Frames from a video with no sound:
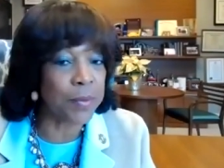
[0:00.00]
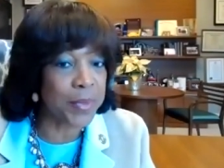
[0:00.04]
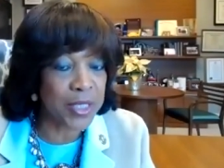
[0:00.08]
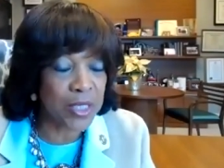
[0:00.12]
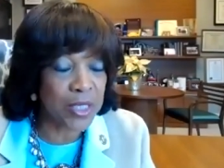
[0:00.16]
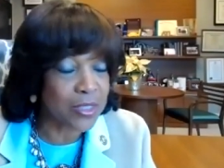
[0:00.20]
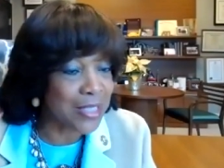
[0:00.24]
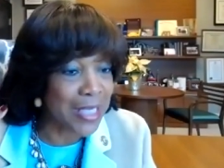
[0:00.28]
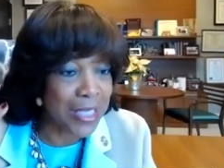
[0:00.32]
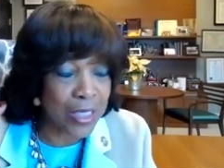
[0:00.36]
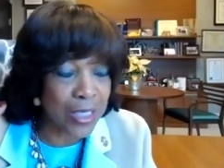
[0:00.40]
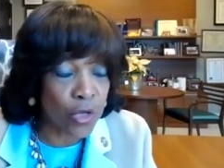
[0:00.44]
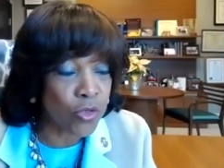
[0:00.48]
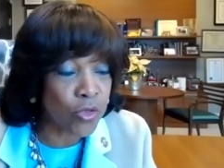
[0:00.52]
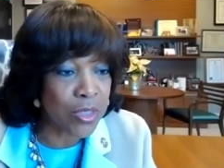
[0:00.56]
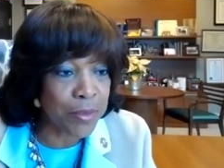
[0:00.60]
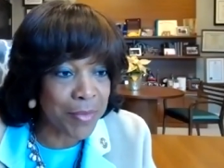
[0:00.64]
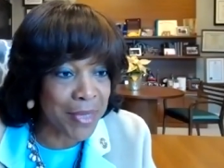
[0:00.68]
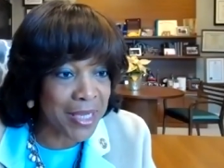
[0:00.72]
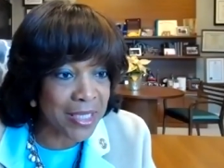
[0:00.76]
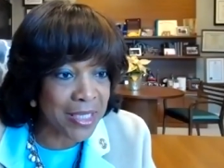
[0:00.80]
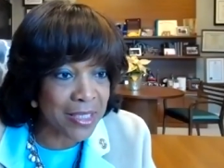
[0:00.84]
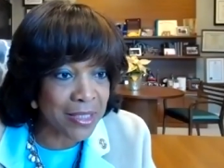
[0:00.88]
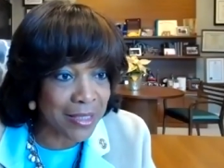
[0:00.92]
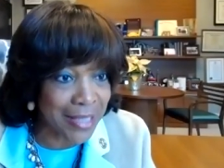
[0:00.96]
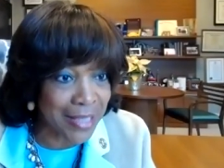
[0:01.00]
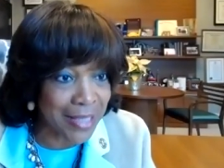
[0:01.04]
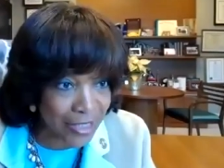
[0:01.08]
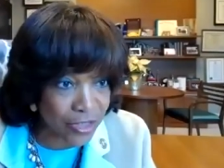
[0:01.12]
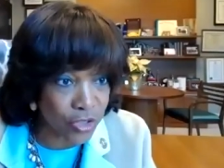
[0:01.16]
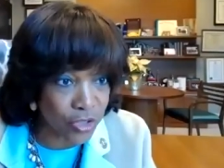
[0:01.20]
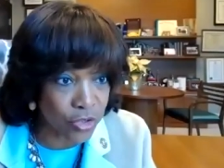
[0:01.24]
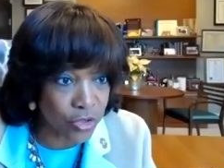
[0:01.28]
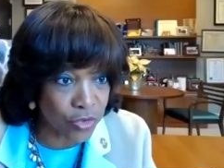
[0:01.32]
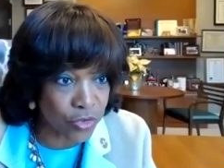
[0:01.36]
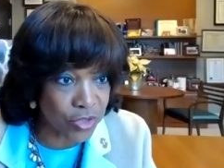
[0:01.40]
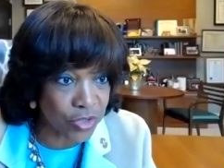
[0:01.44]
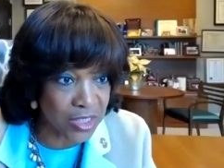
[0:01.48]
because that only made
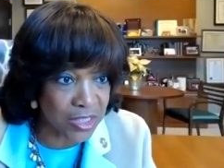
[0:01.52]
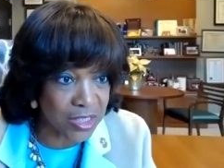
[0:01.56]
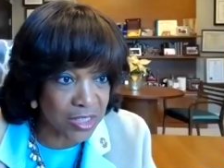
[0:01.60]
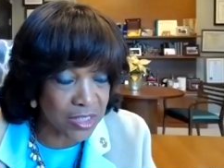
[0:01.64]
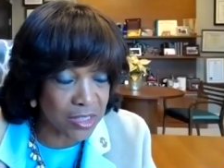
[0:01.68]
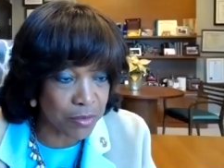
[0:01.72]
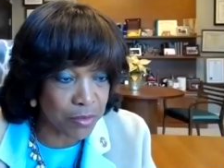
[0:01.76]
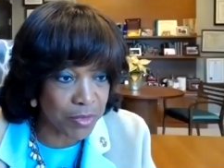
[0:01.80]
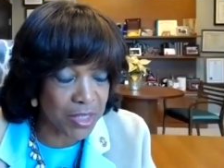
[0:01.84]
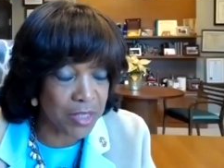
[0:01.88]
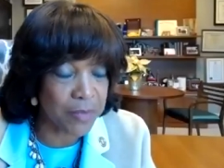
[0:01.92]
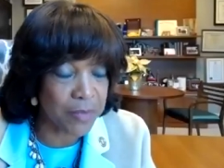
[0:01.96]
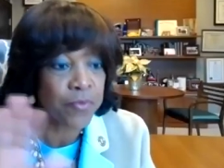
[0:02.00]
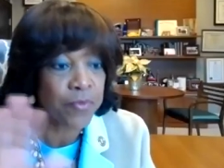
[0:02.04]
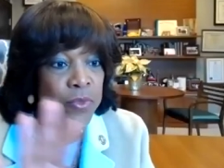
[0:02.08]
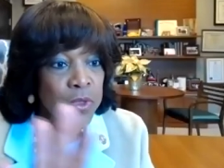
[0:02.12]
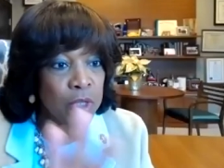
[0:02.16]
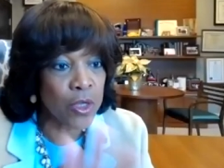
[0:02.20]
logical sense to me.